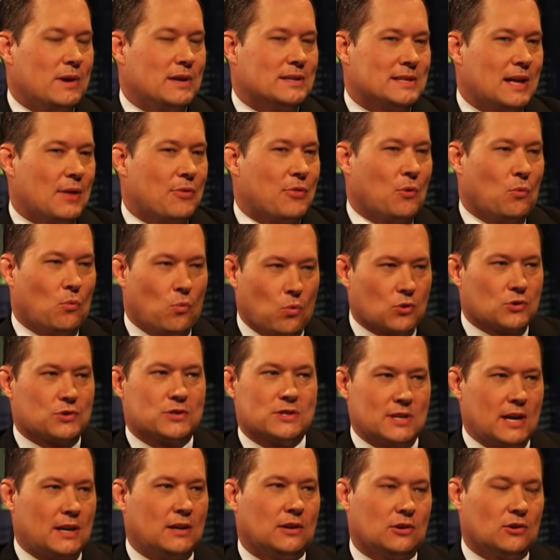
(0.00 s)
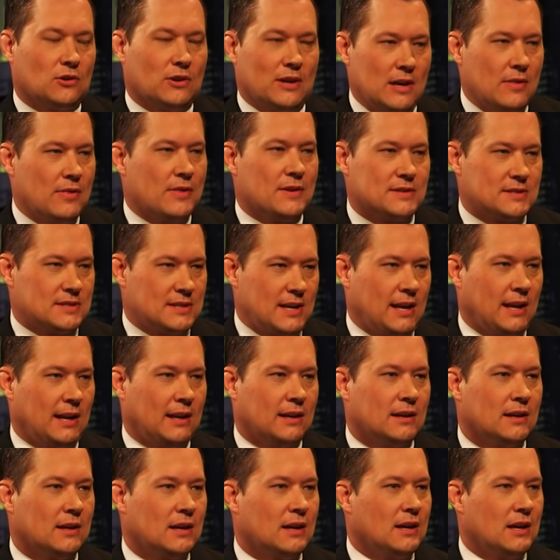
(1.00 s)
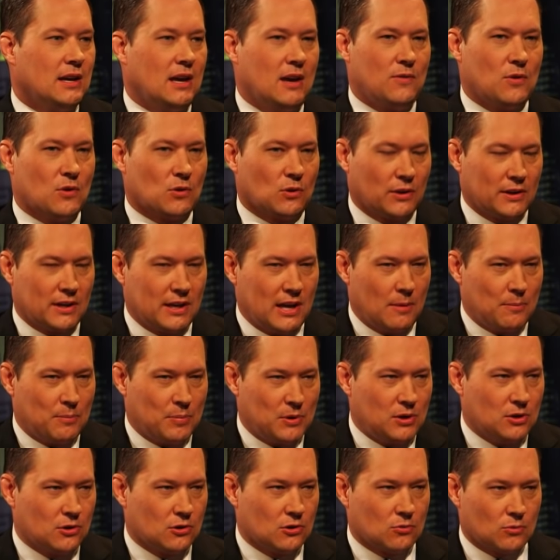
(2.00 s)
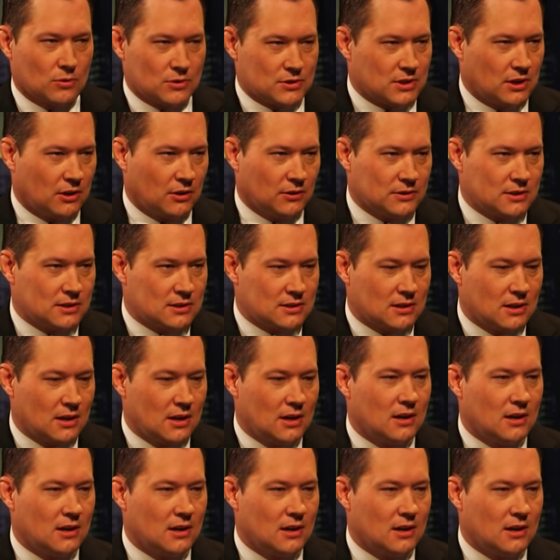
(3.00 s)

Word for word: is not the worst senator in the Senate if you're looking at pure results. But